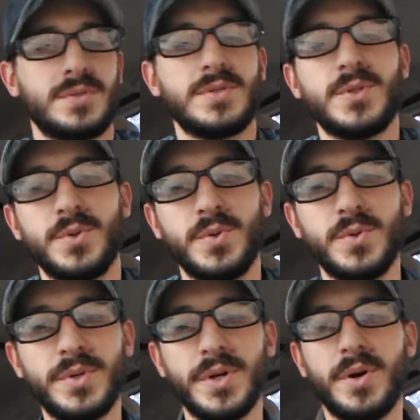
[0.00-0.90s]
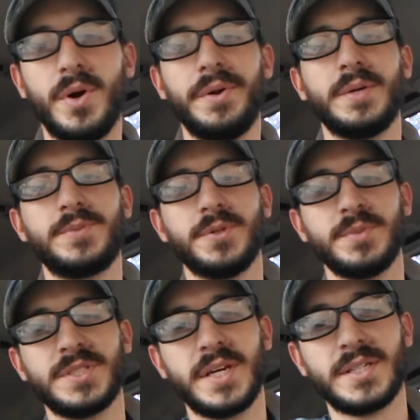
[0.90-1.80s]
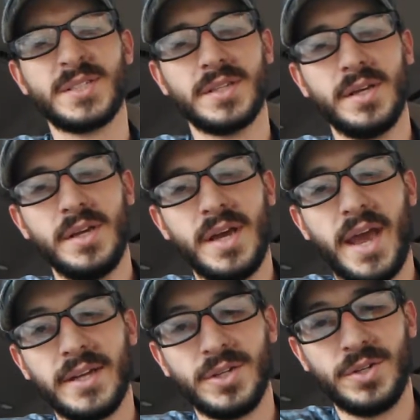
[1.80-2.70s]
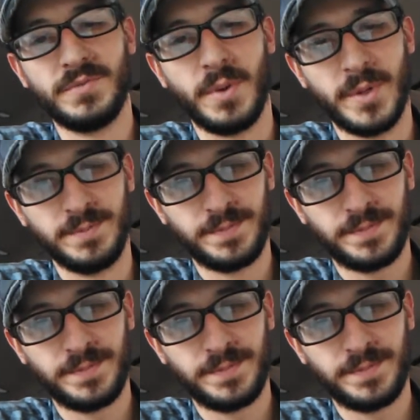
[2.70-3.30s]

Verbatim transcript: to, you know, own up to your mistakes and learn from it.